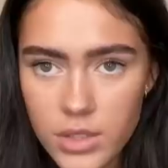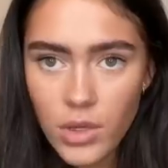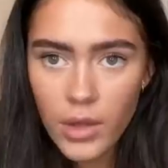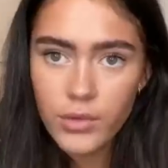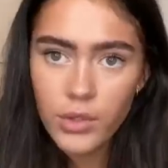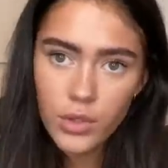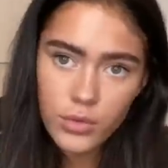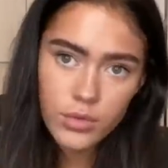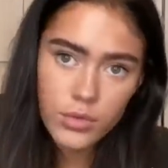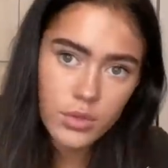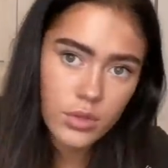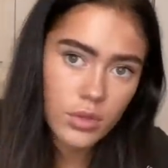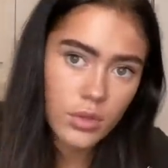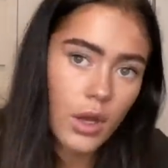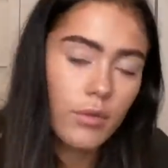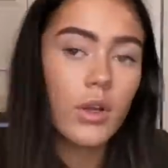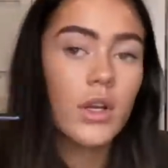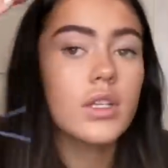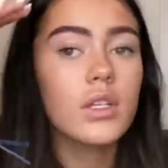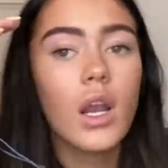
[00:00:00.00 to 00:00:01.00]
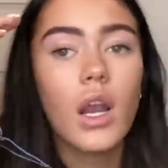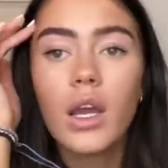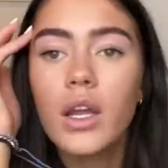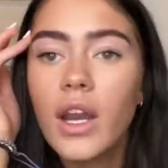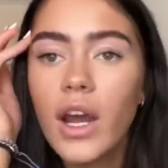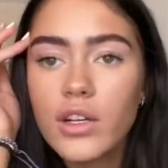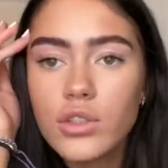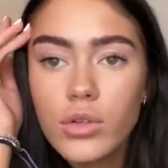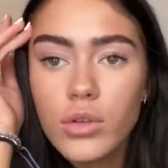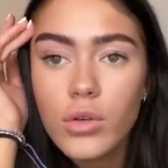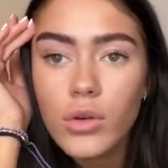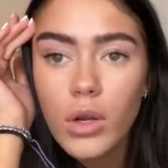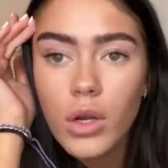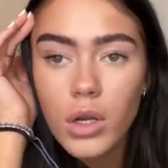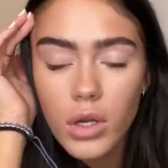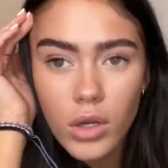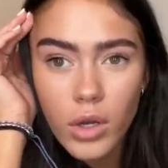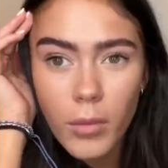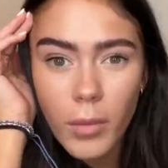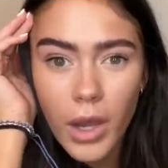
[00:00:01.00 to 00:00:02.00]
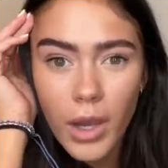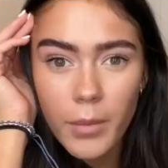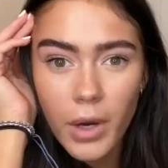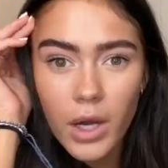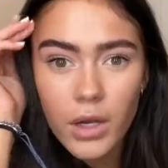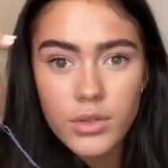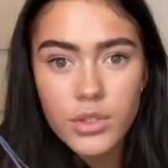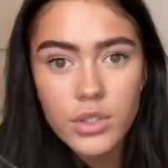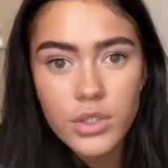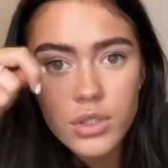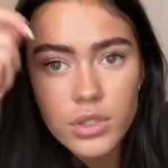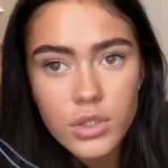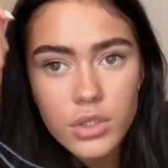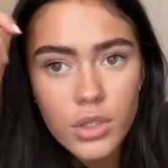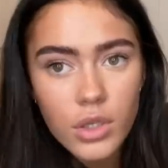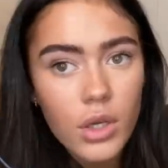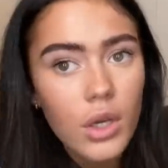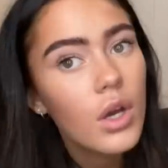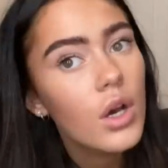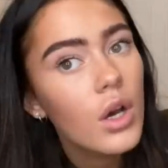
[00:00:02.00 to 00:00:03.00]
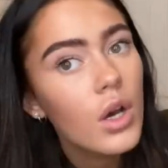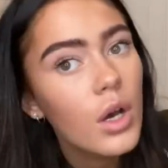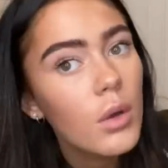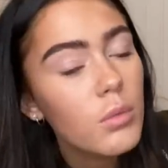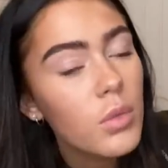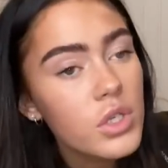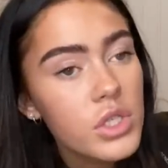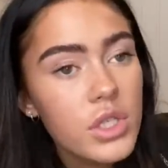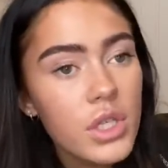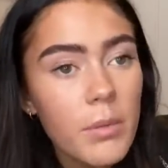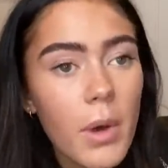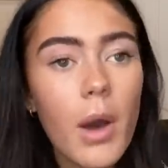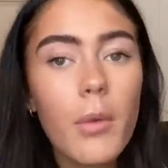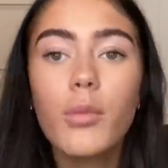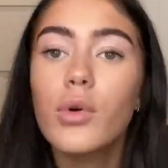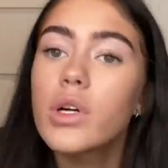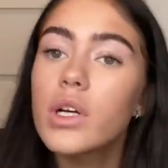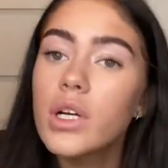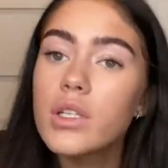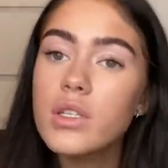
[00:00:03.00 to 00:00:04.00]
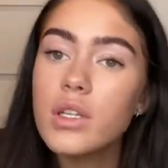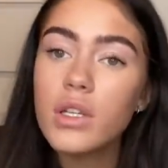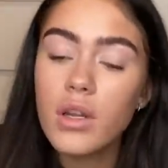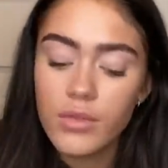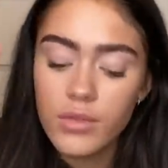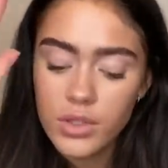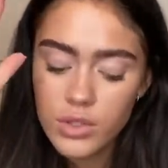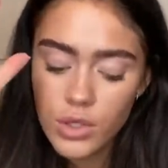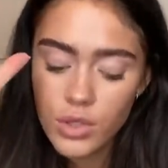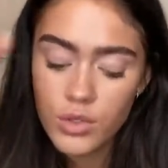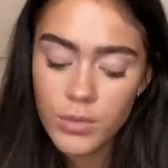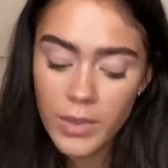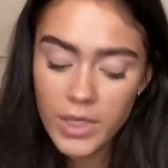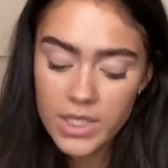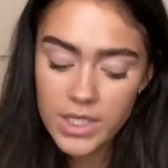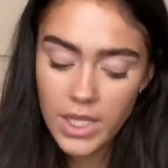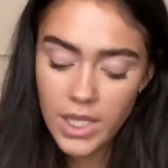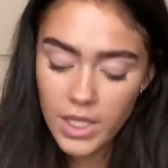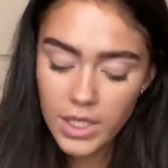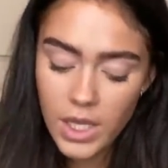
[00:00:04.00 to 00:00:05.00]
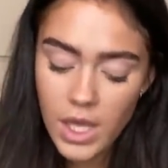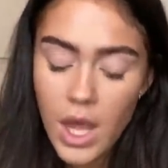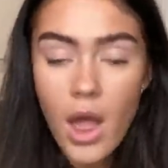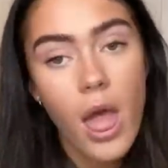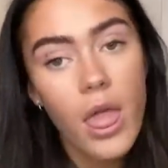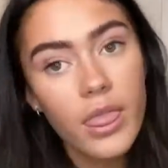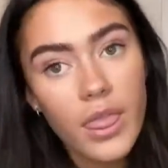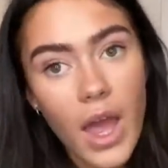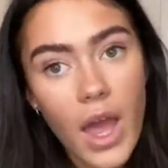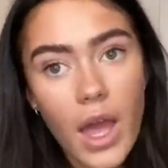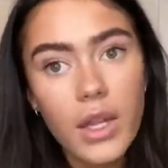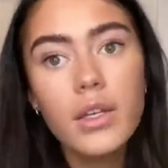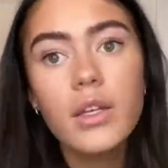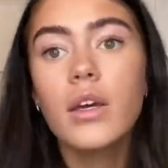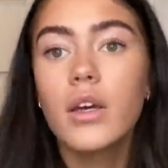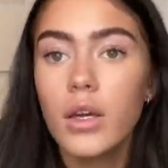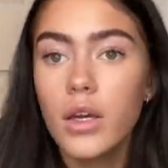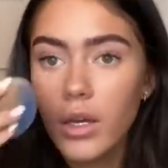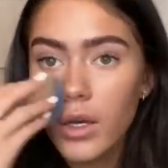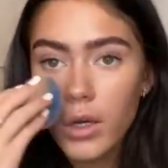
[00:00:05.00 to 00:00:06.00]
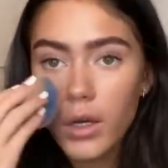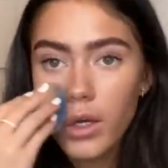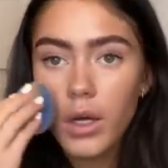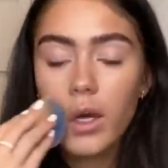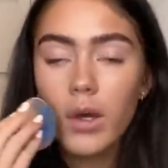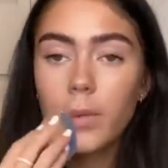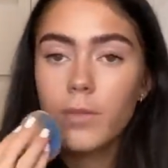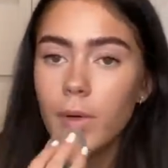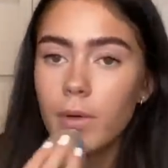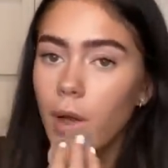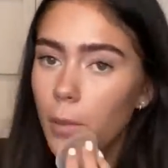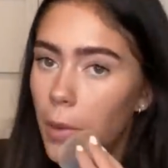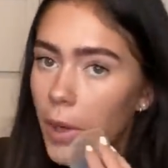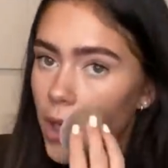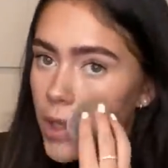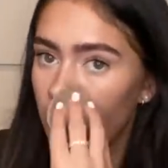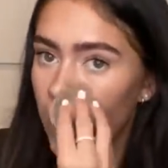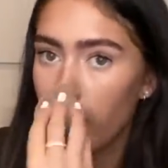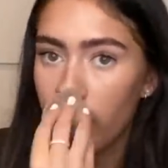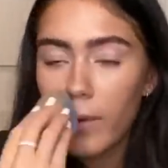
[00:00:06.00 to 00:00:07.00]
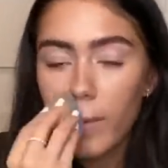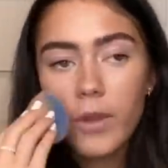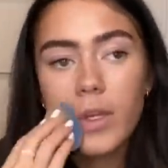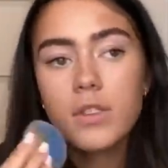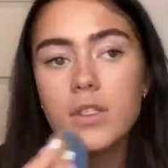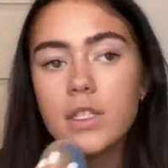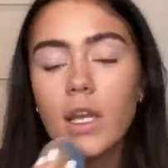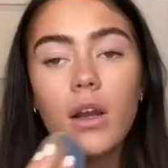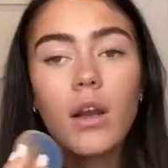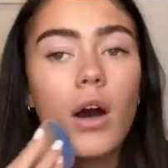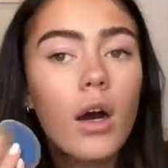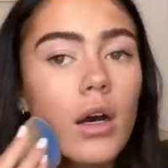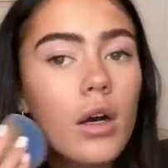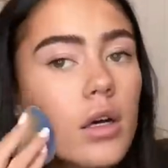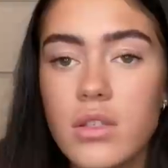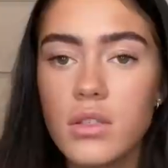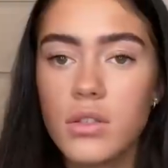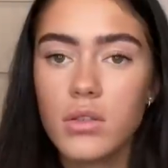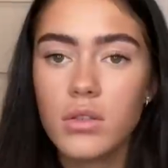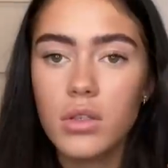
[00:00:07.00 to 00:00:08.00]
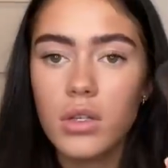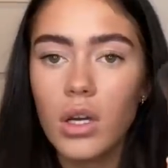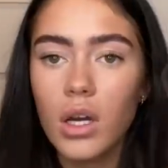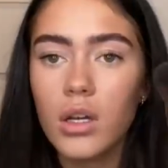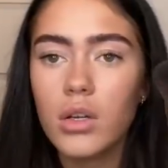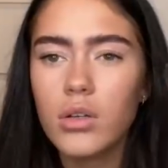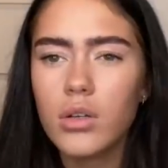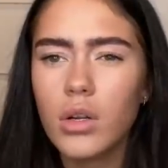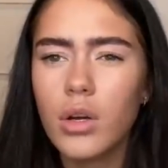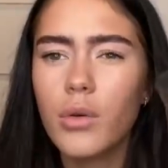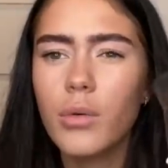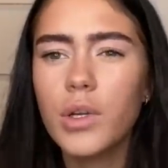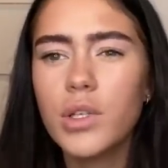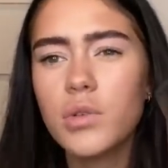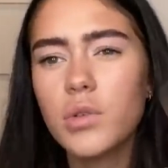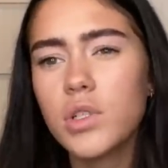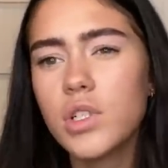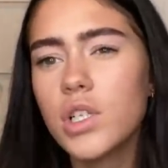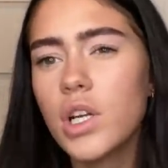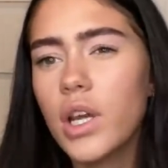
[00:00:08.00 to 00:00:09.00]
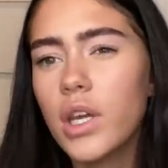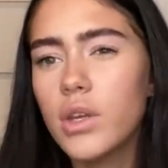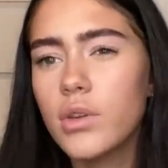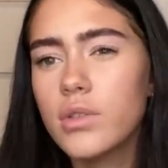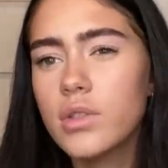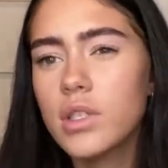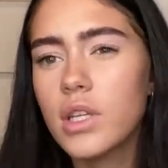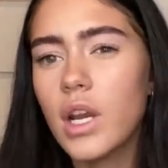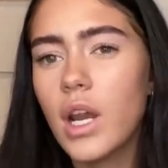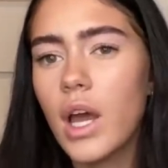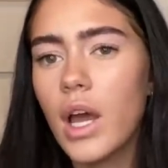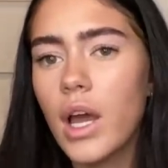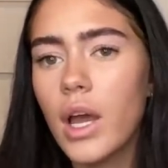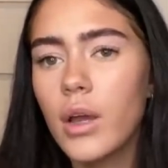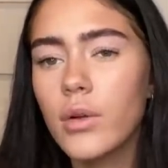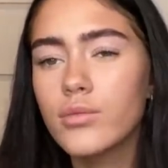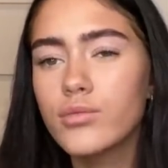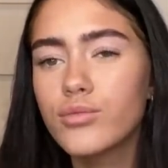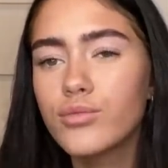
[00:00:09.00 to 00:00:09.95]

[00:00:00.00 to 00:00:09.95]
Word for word: So I've I've only done like a natural look on my eyebrows, just brushing them upwards, nothing too dramatic. And then um, I blended the concealer. I don't know which one should I use today.